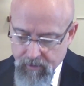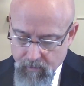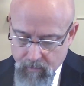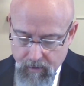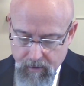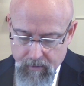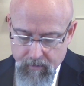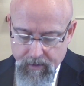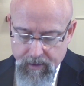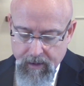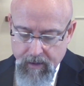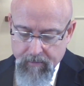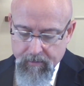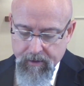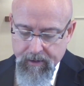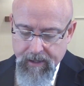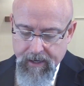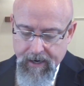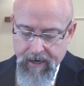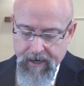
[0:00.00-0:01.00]
word, and we
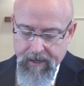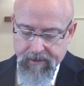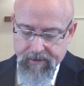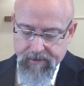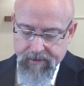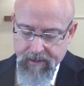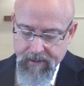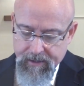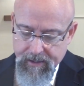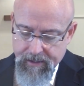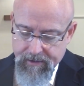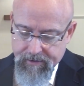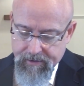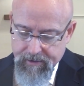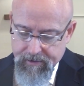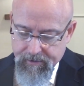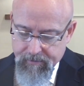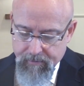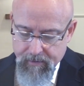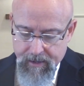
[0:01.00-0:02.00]
humbly ask that as it
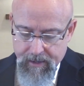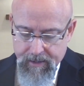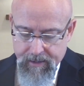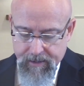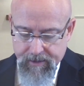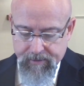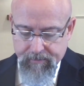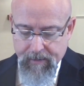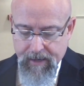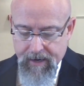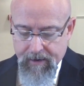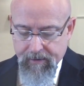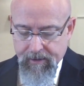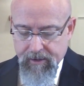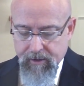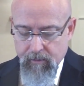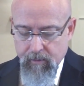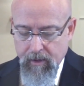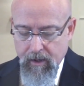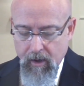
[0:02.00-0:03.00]
is read and expounded,
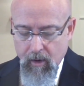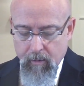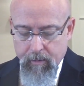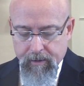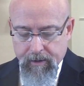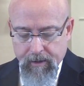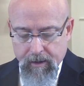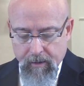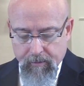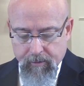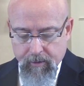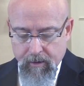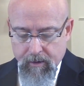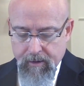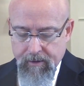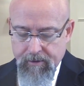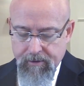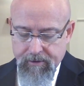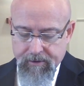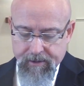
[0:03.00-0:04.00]
you would open it up to our
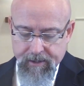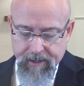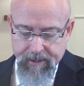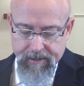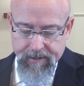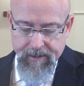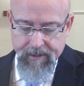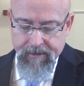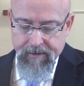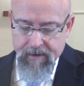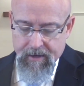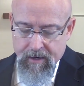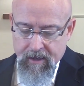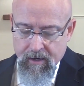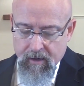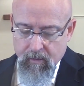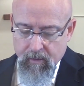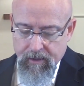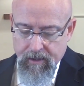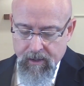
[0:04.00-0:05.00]
understanding.
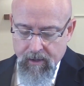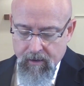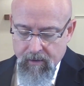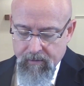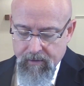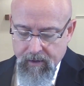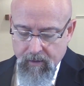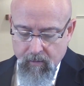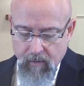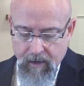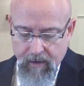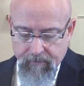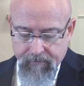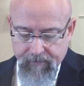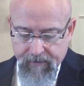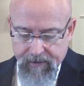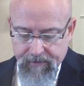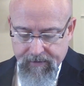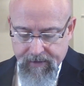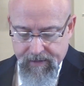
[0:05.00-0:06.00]
We know that while
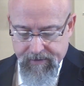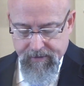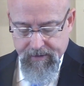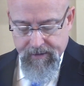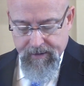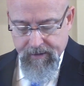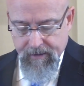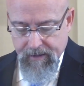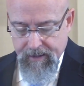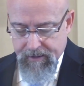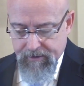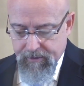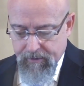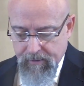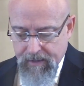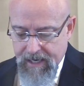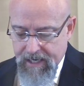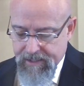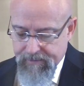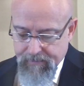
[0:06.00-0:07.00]
faith has an
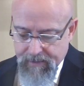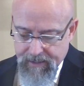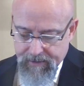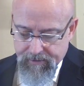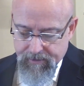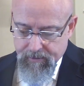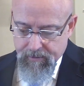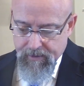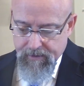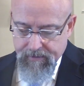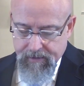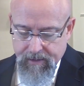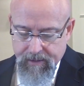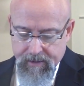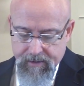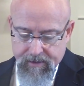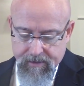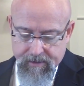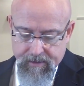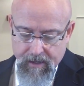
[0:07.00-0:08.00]
intellectual aspect to it, that
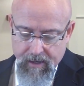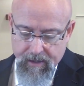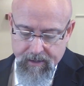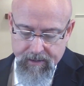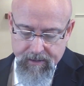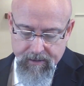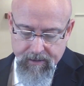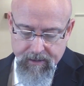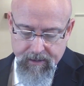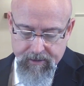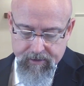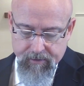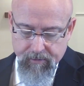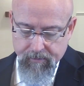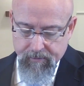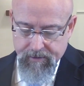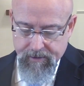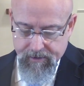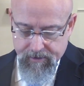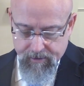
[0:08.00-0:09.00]
it is not an intellectual
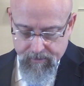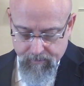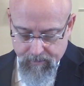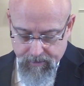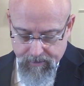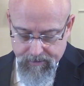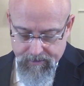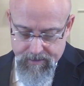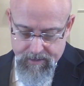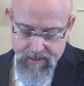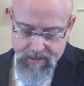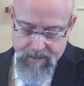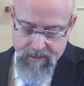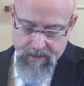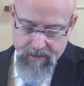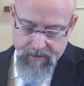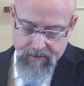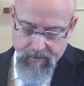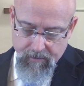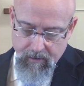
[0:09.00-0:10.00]
discipline.
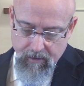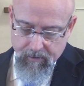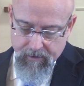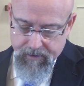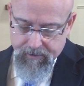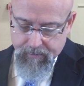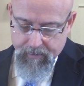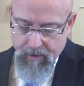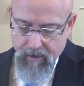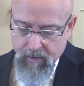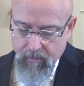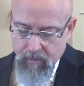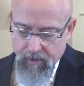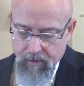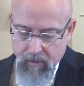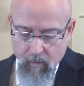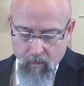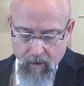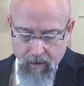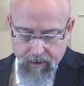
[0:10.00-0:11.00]
And so, Holy Spirit, will
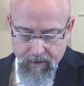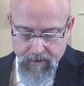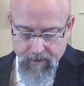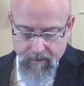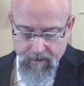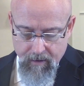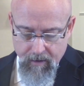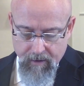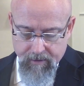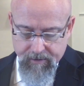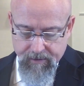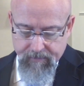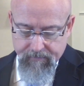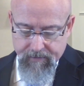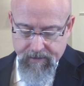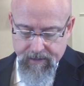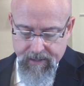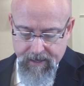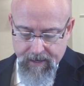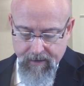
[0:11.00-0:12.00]
you work in our hearts
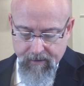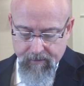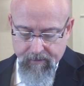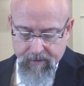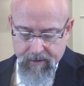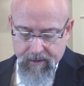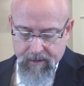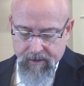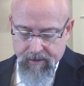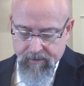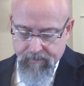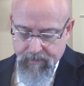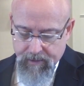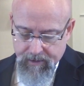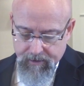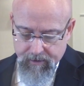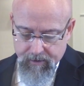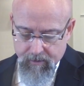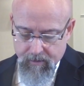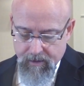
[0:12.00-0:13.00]
even now?
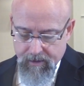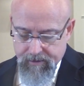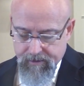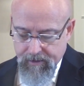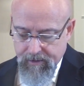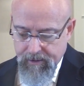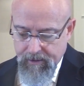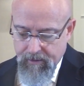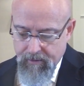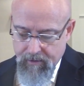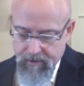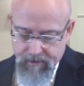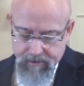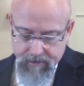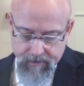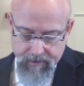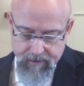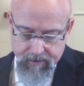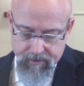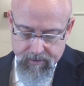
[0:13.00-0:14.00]
Speak to us and
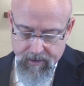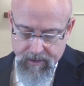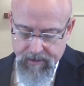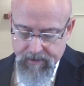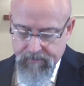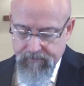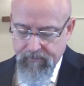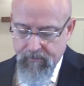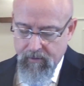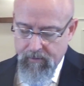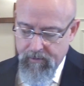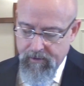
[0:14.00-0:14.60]
increasingly transform